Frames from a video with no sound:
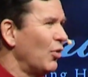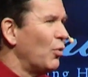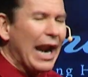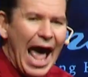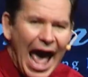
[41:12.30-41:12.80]

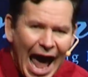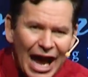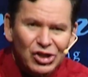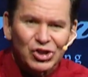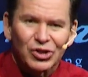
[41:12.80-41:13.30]
what
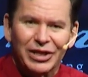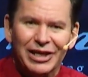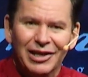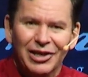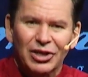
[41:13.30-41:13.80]

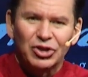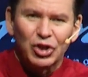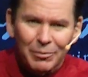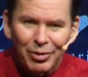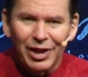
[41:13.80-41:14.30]
actually
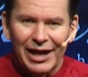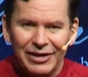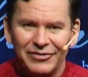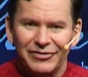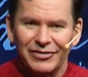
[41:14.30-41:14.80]
took
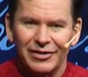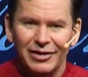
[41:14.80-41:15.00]
place.